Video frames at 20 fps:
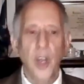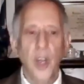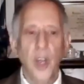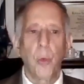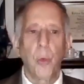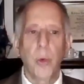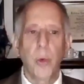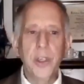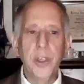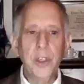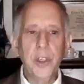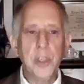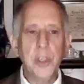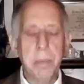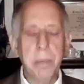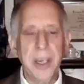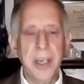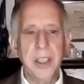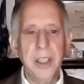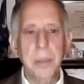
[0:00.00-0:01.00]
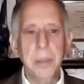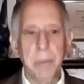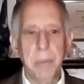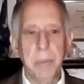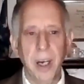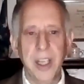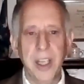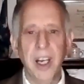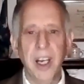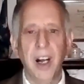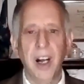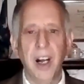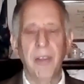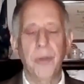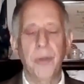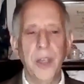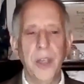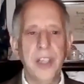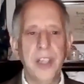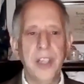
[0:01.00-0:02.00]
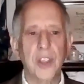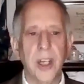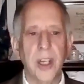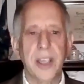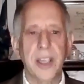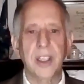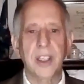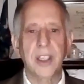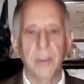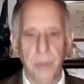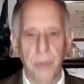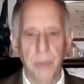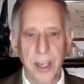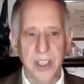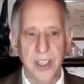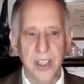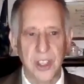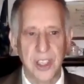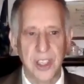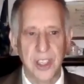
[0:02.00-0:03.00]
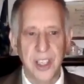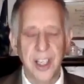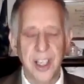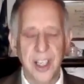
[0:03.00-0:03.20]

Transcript: When you spend money on things like defense,